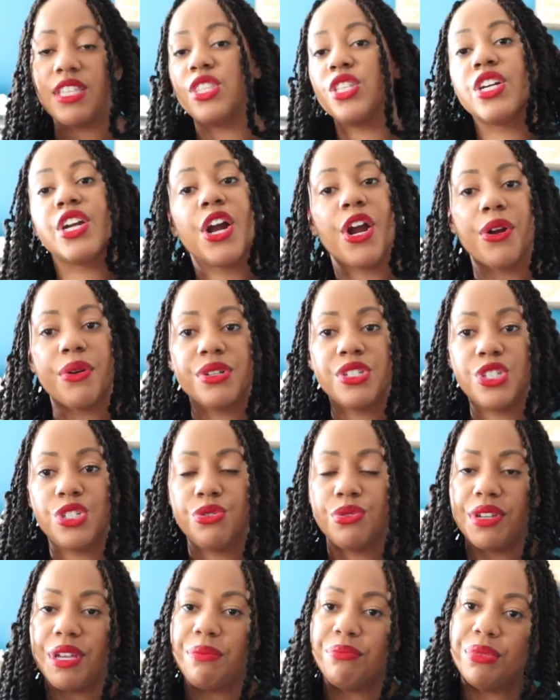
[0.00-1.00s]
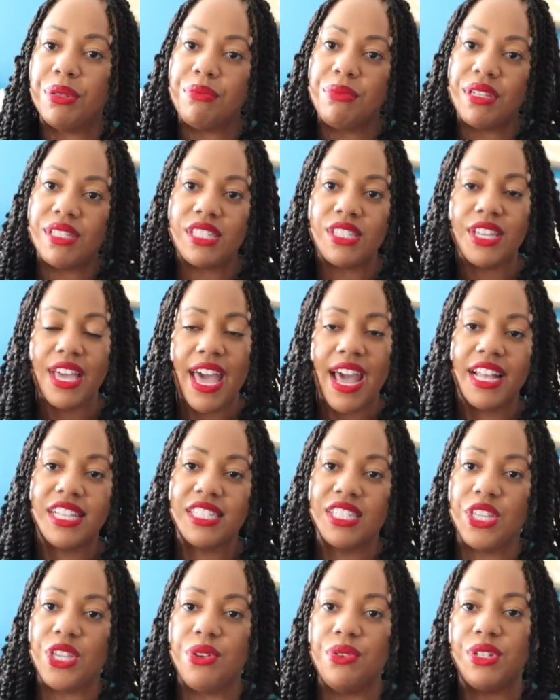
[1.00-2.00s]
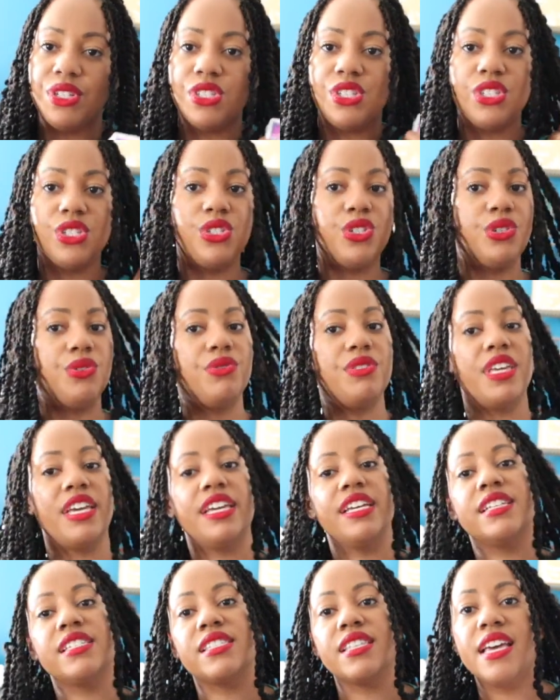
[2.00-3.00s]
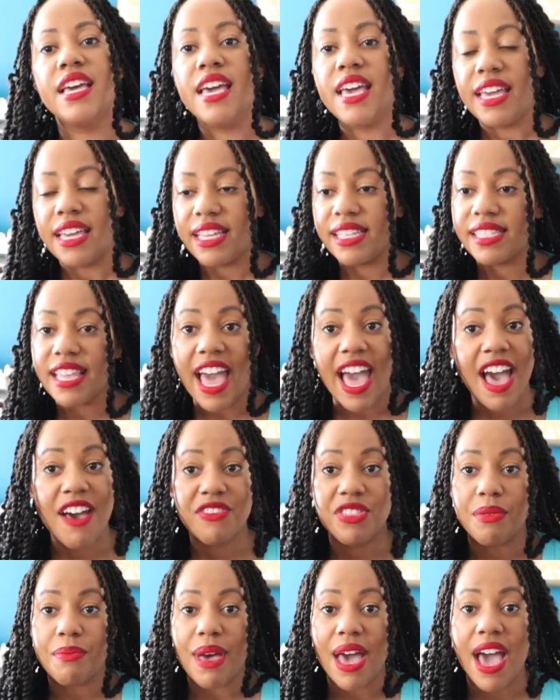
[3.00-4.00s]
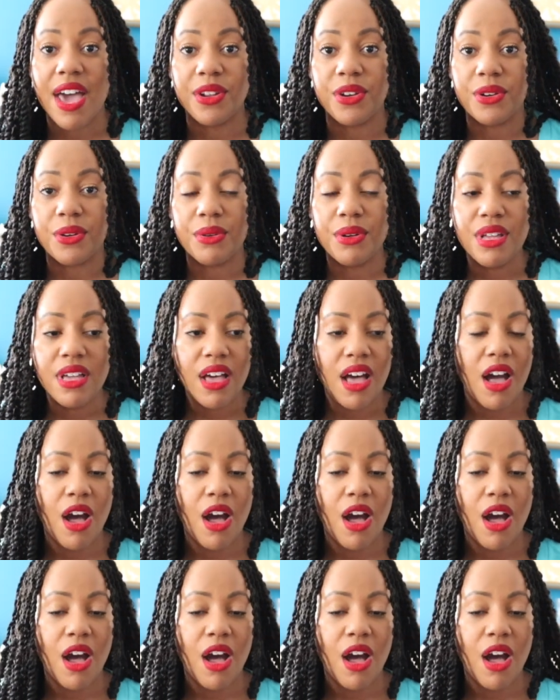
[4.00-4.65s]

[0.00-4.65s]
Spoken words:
and the courage to implement, to execute, and to do things is half the battle.